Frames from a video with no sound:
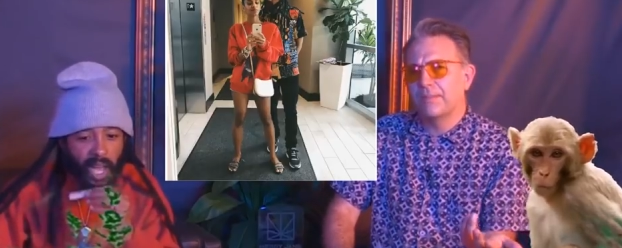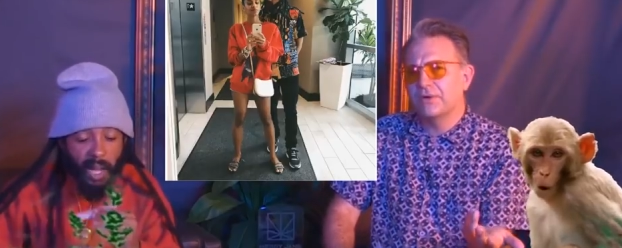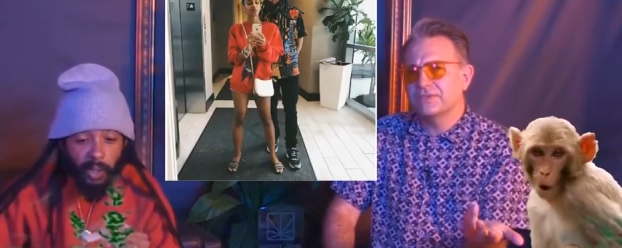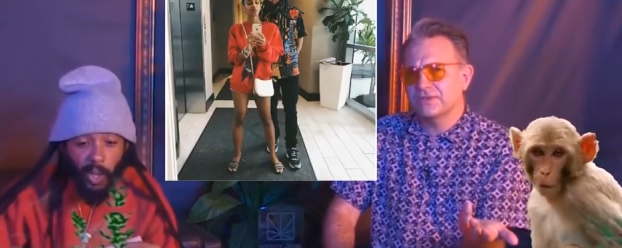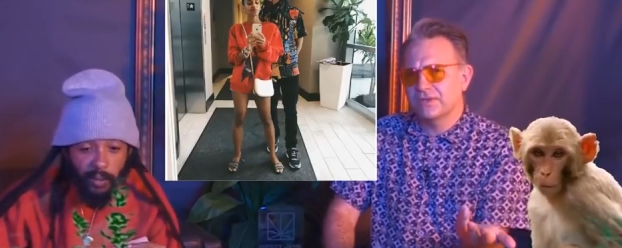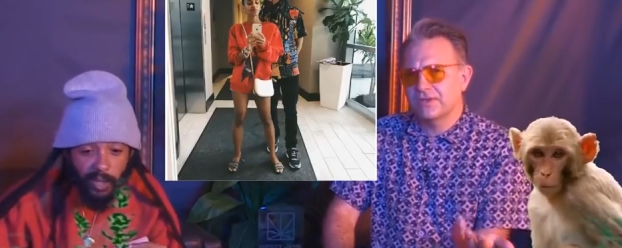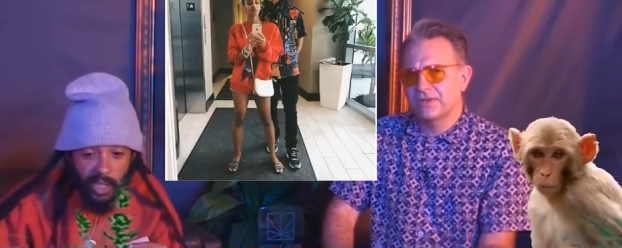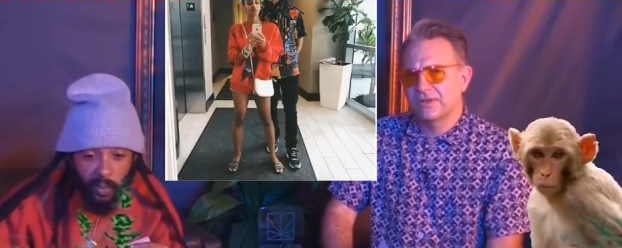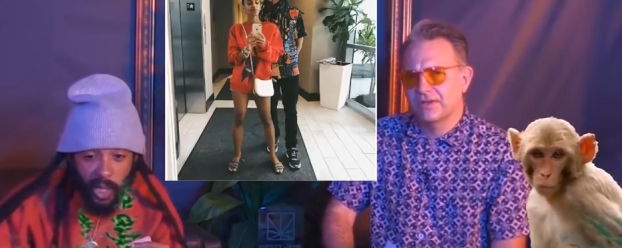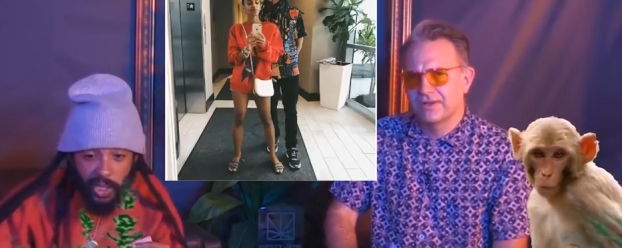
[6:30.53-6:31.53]
Speaker 1: I'm sure if
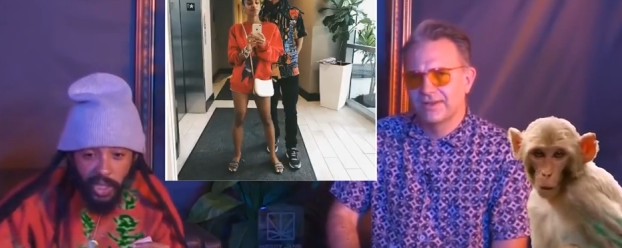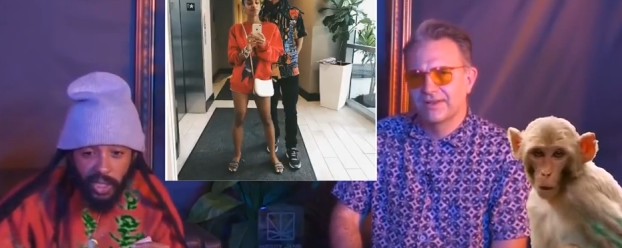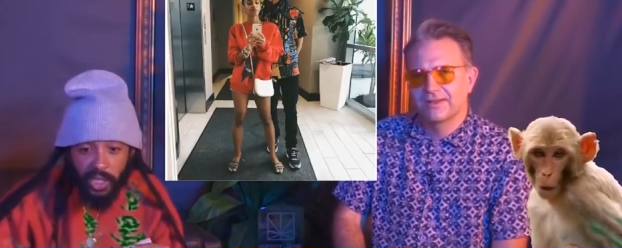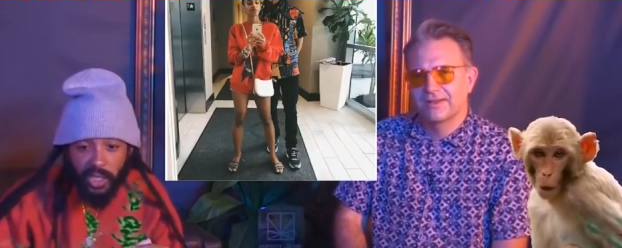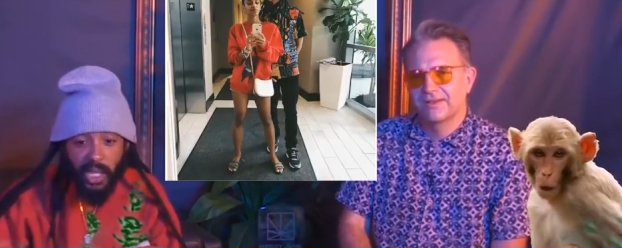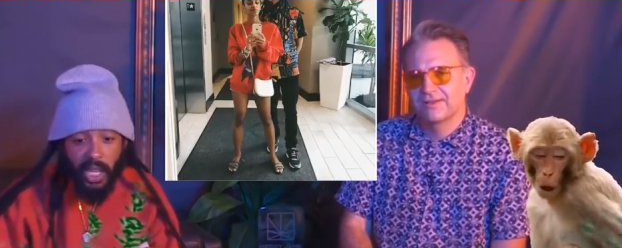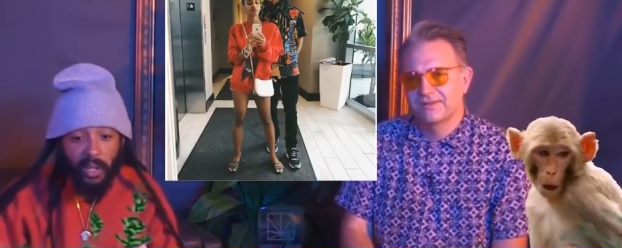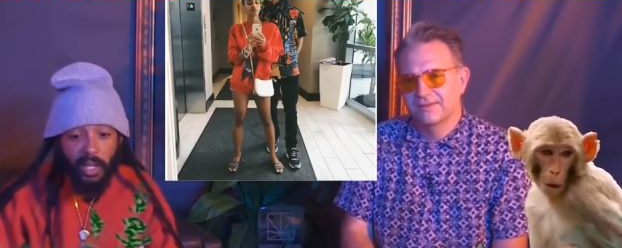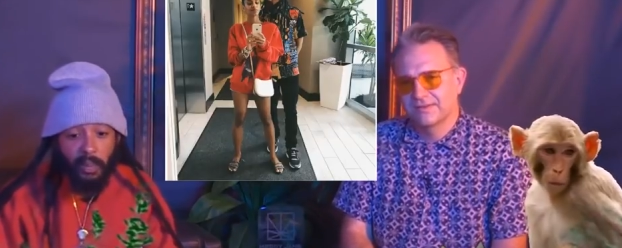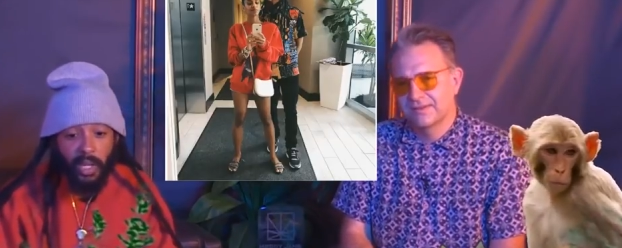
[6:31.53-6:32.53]
she's watching, she's
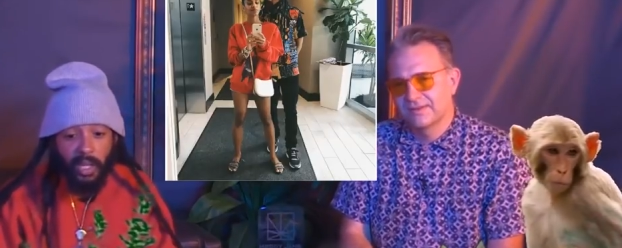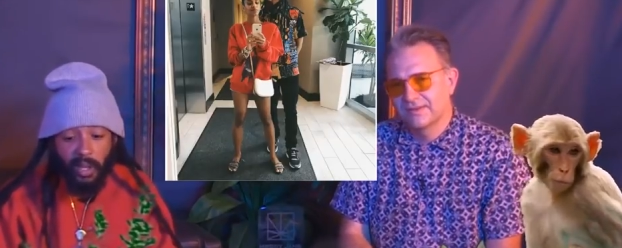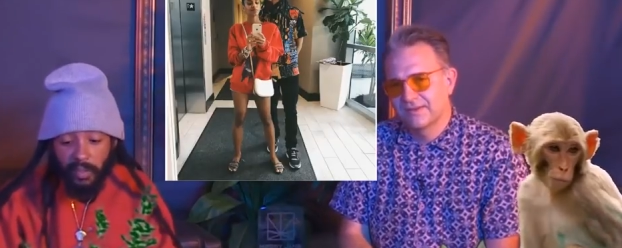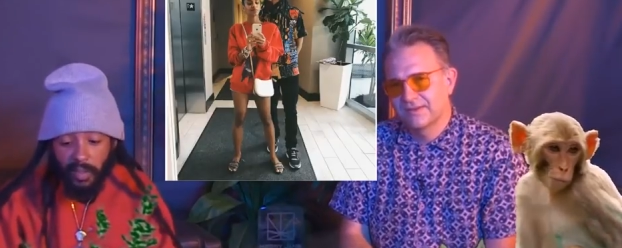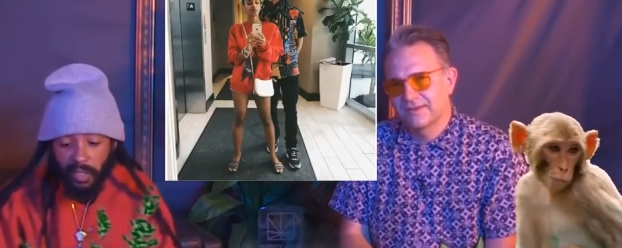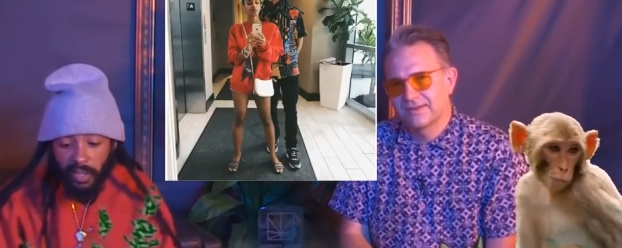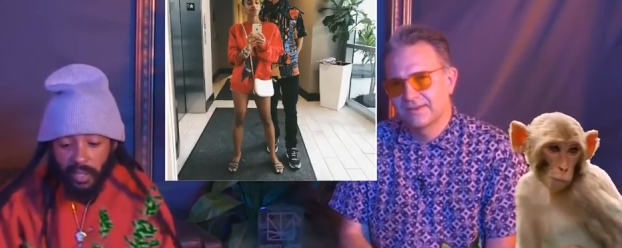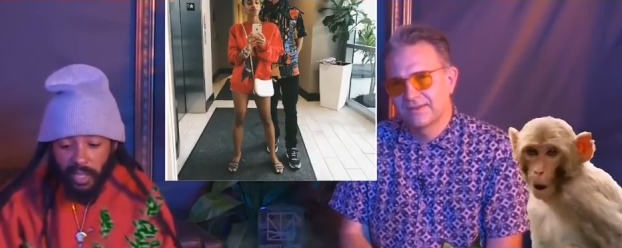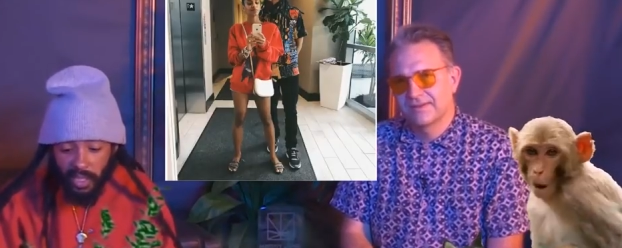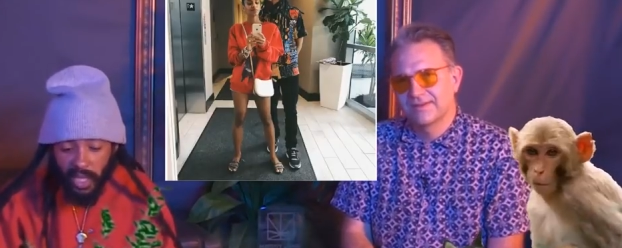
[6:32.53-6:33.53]
like gonna be loving this
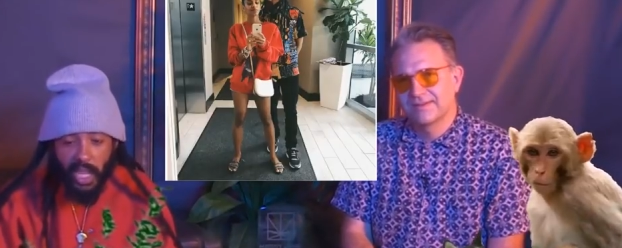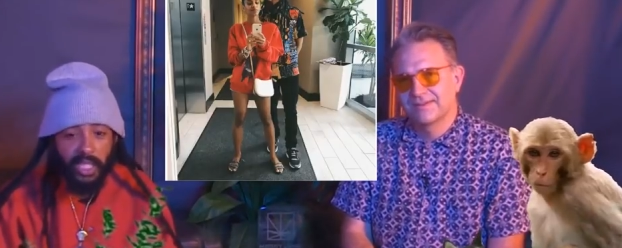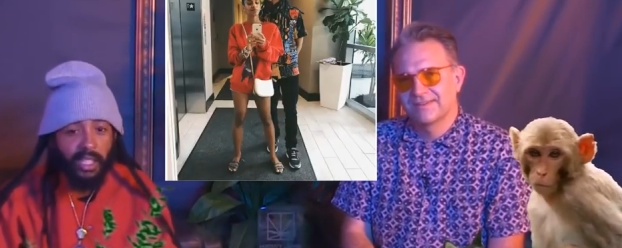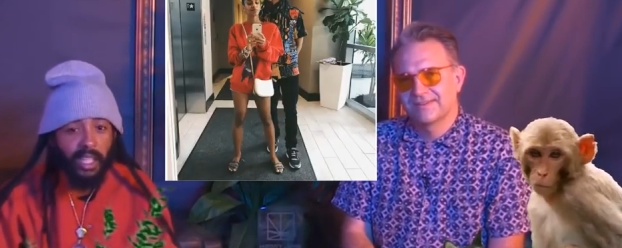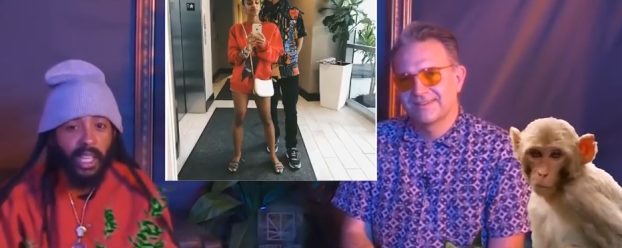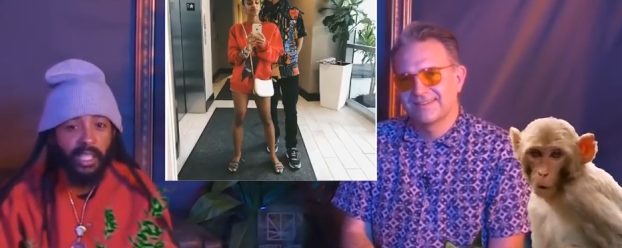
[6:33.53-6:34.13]
because she likes to